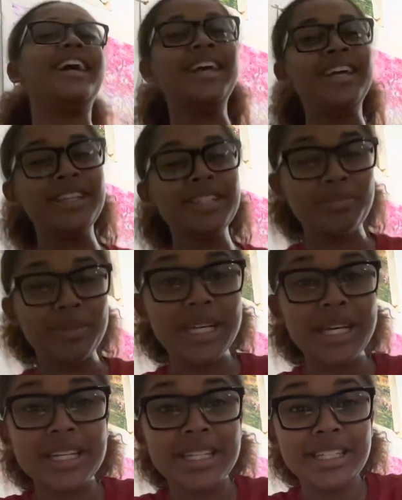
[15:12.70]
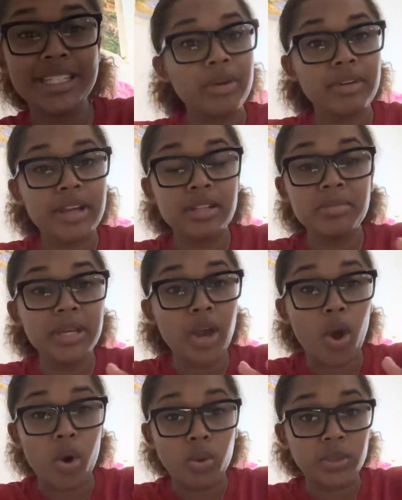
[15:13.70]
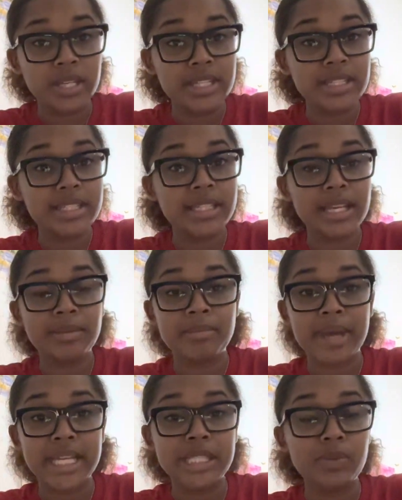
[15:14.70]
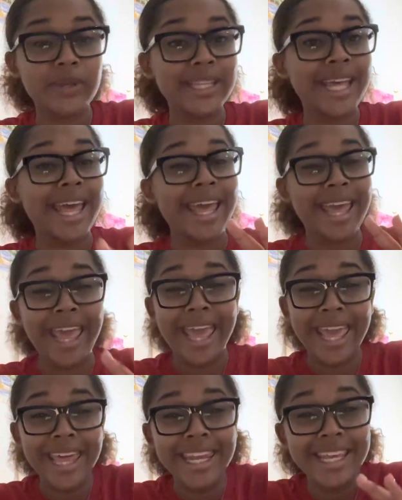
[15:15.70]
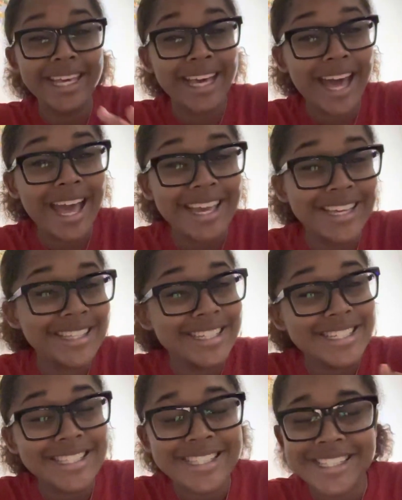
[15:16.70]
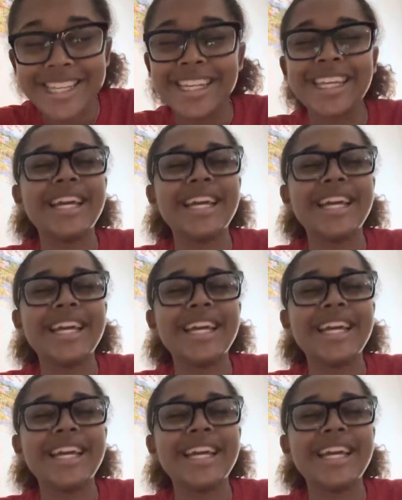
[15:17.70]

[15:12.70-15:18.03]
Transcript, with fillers: and it's because I'd rather be holeless than mess with any guy in this city.